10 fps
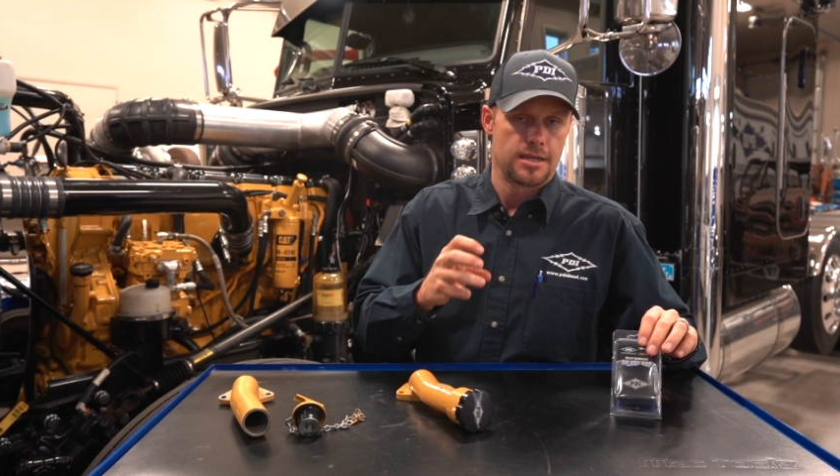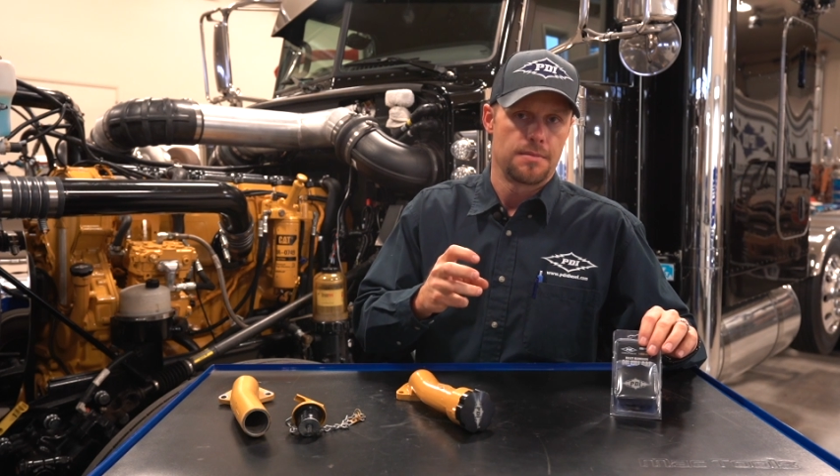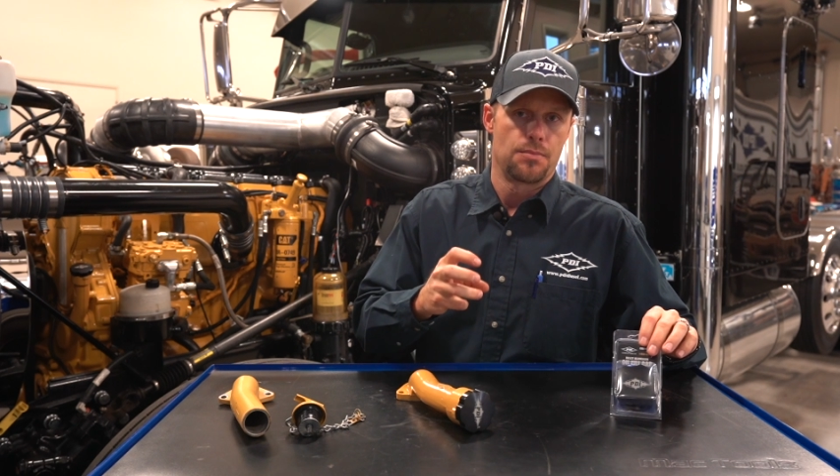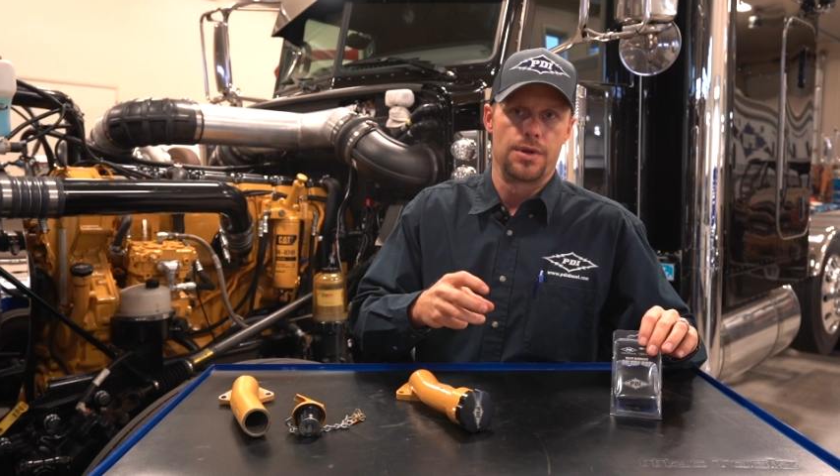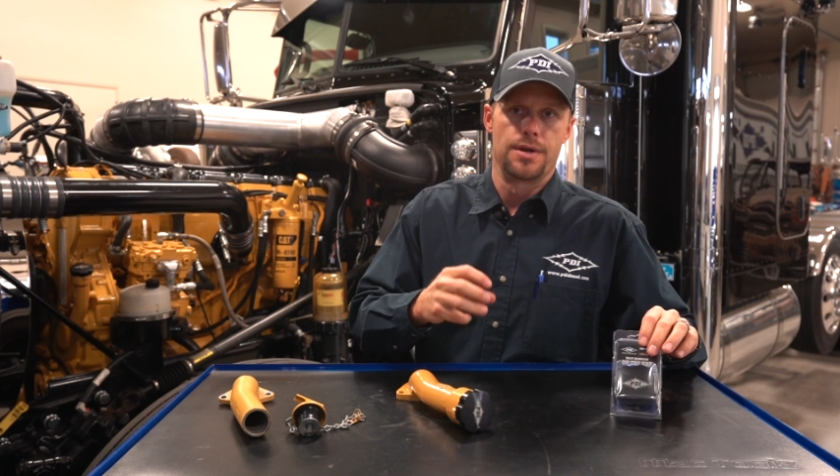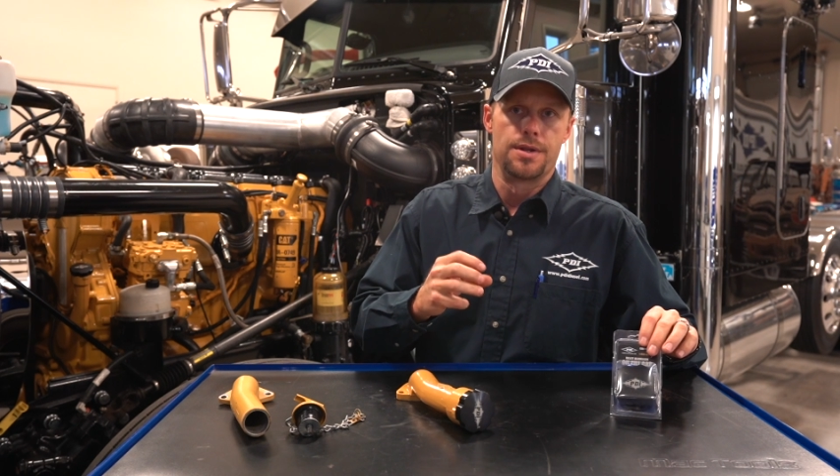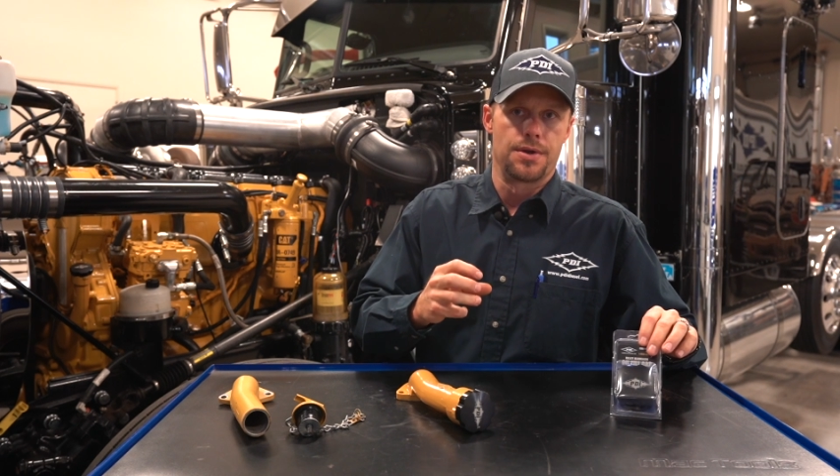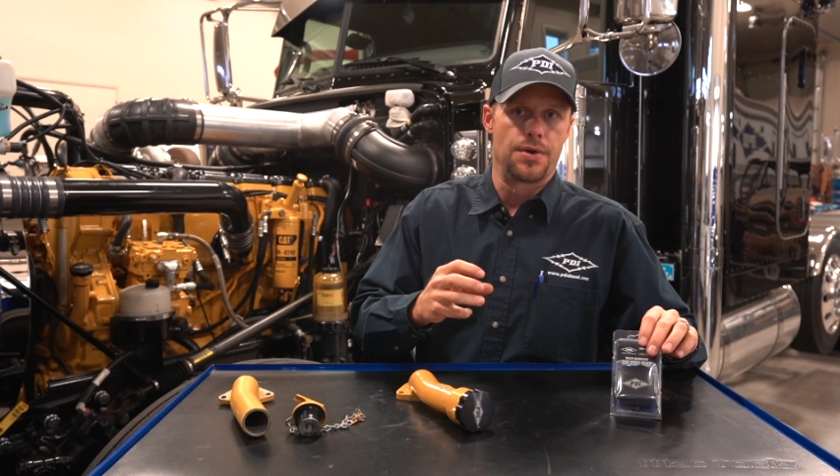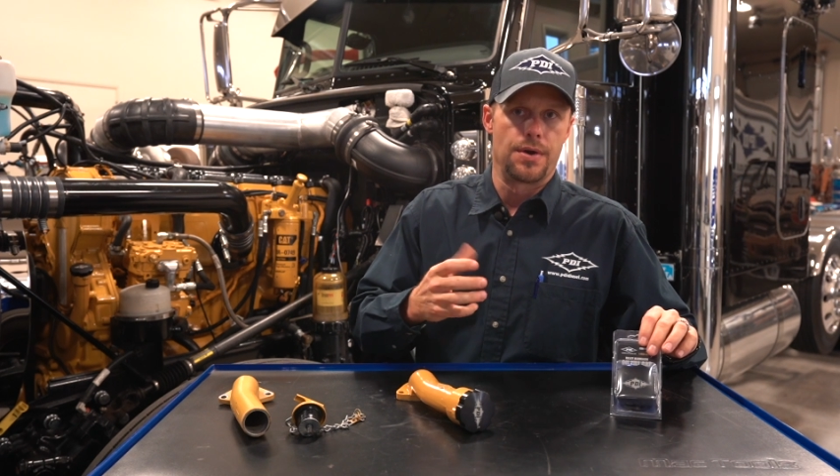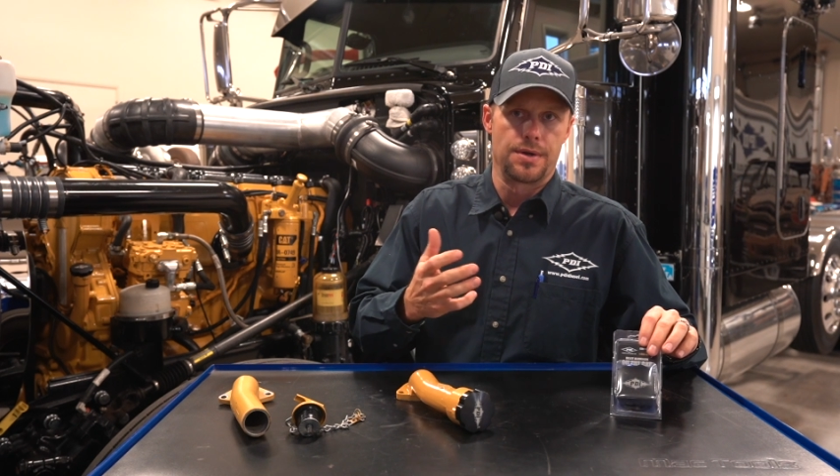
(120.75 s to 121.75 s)
get brittle
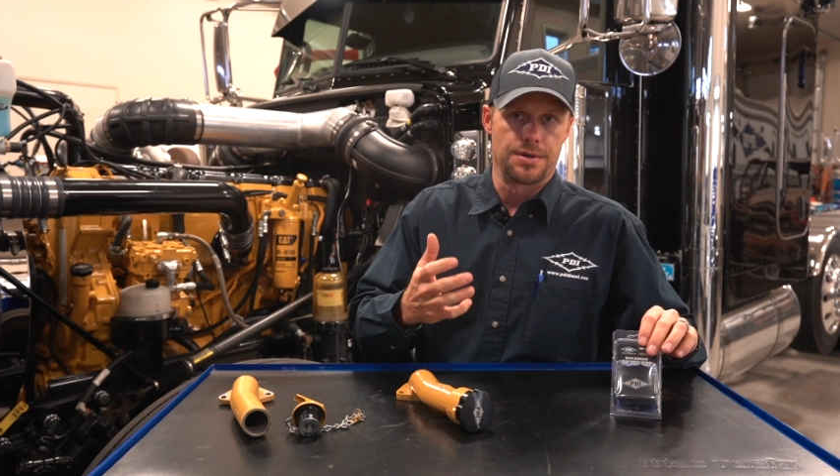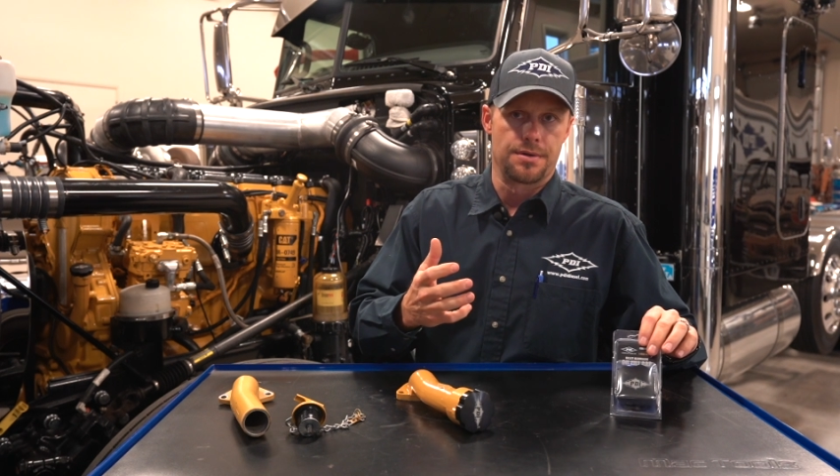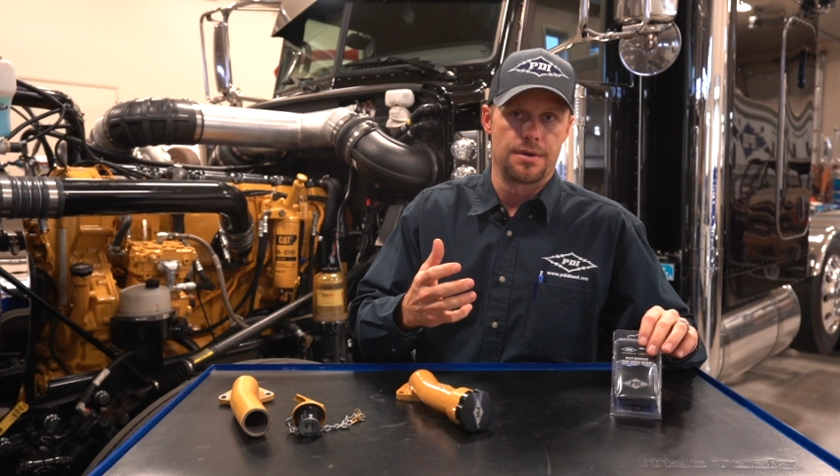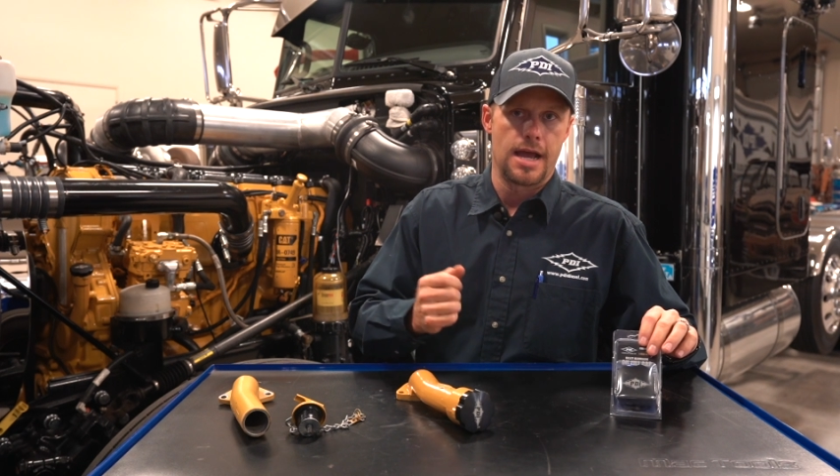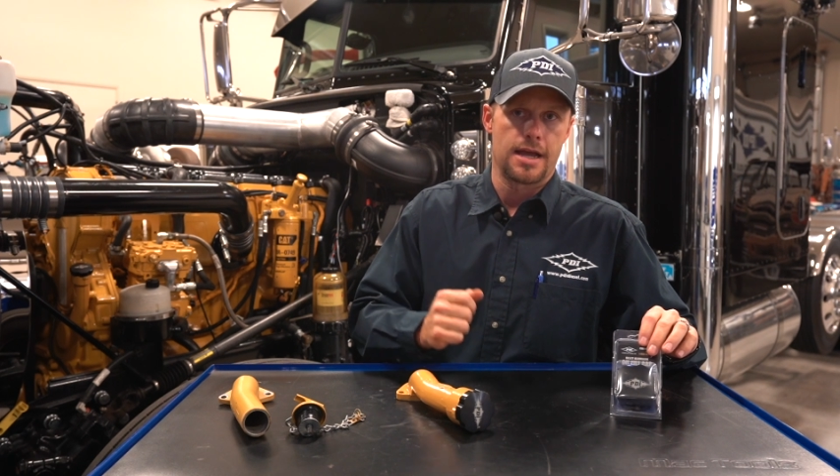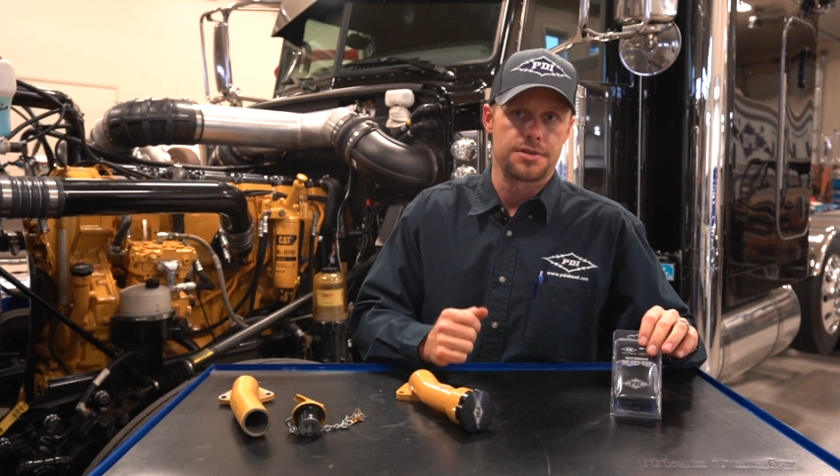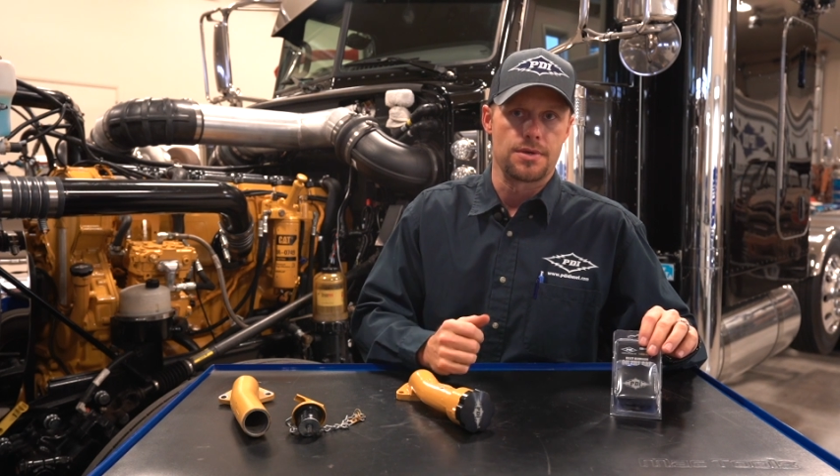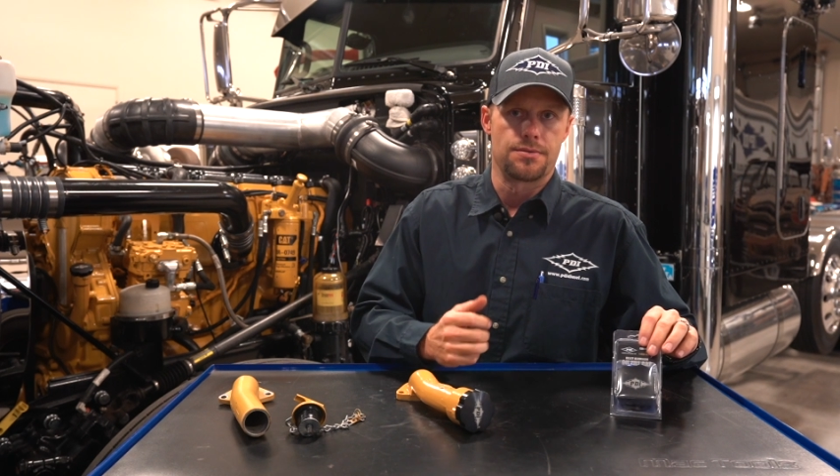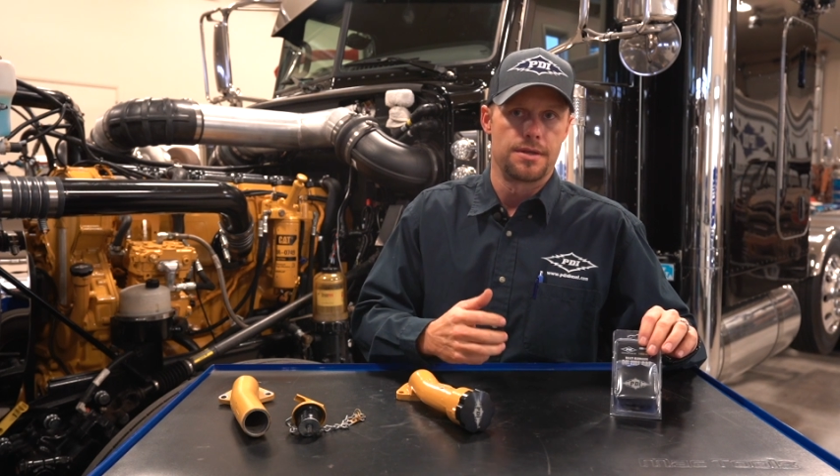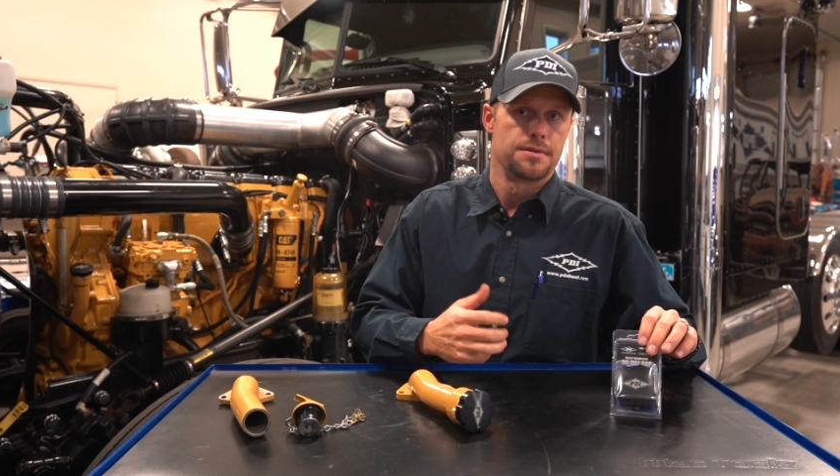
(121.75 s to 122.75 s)
and hard and crack,
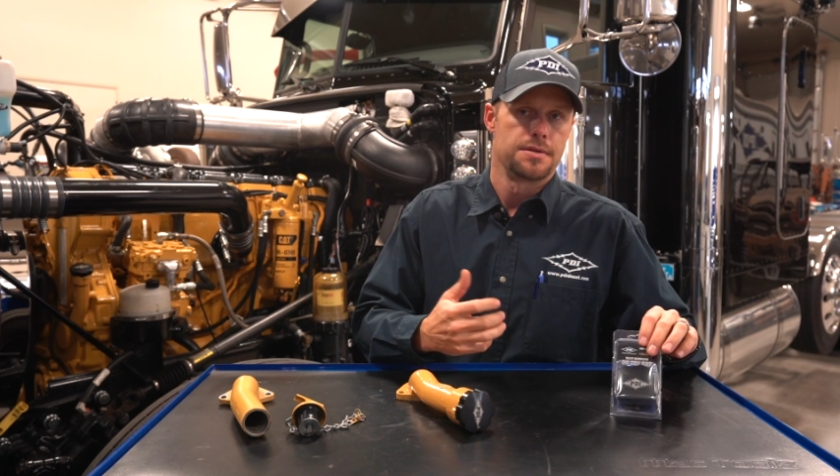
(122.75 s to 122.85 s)
so rather